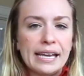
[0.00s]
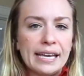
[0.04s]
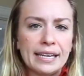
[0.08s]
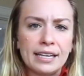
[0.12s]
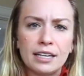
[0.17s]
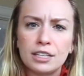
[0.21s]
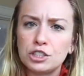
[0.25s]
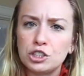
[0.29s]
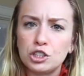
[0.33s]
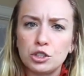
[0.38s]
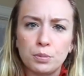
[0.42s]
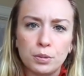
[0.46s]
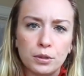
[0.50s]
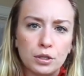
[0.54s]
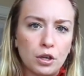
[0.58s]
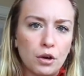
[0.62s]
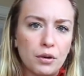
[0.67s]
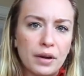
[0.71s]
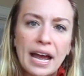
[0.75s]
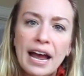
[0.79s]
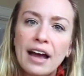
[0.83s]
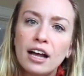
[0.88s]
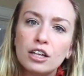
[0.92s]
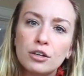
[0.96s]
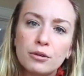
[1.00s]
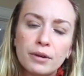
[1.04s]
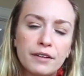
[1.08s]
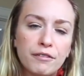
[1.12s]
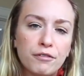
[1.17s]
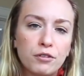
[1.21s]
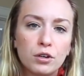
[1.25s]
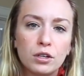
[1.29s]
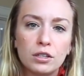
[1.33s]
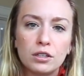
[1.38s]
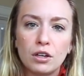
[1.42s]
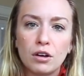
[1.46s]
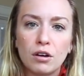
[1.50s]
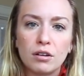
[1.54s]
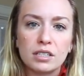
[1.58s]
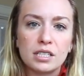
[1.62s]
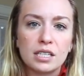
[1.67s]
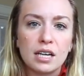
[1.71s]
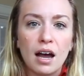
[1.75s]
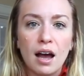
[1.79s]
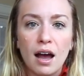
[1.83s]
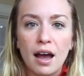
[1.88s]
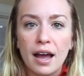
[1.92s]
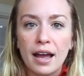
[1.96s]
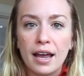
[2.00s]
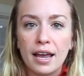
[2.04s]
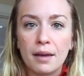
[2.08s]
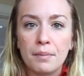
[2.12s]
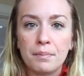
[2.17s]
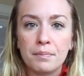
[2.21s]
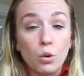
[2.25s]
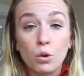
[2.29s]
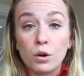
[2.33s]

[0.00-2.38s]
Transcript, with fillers: eating super low calorie for a long time,